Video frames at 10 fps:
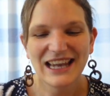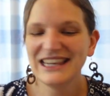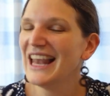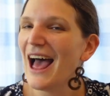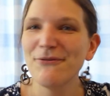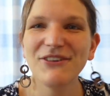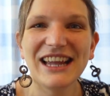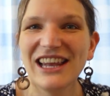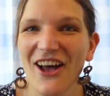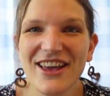laugh at
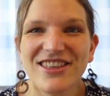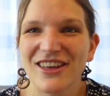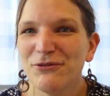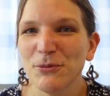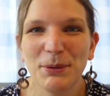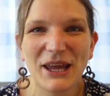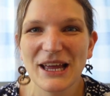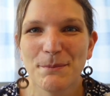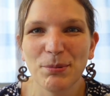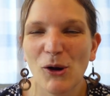Elisha for
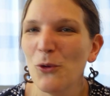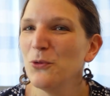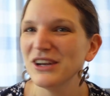being bold,